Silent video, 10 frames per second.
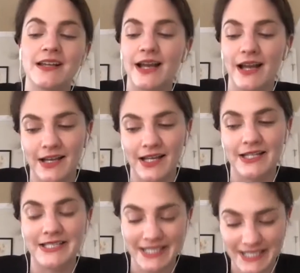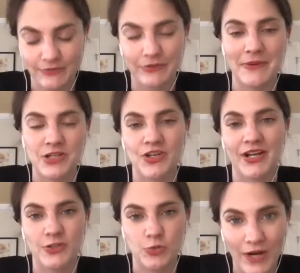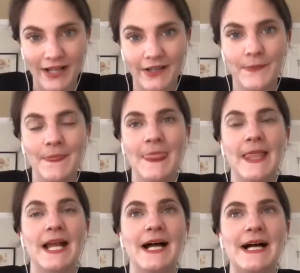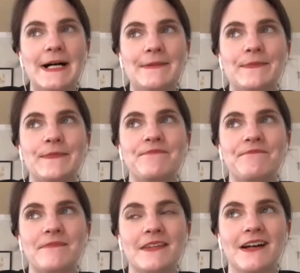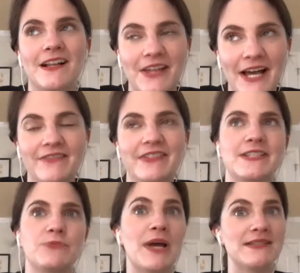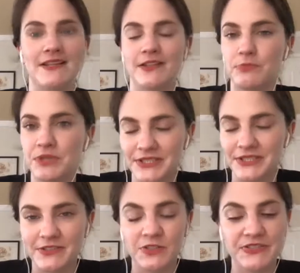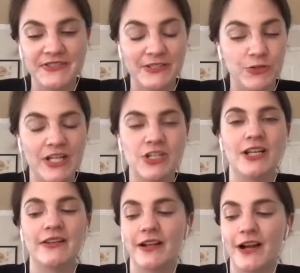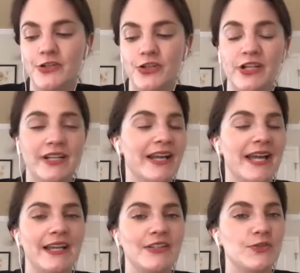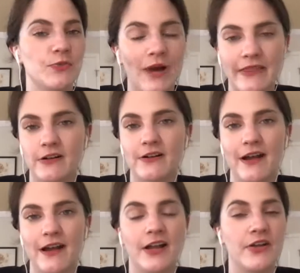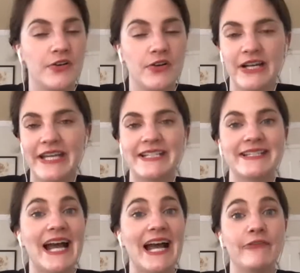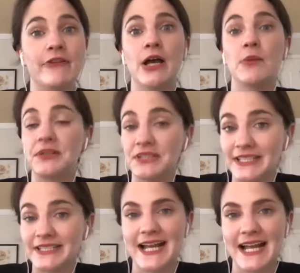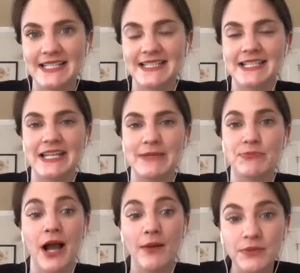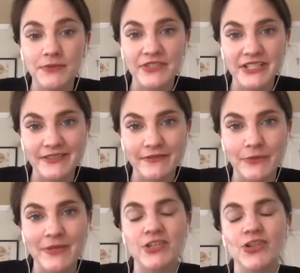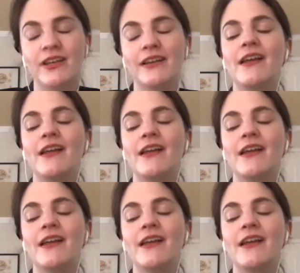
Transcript: uh, disinformation as well um, a lot of this depends on the political situation in the country and whether or not authorities have politicized the problem of disinformation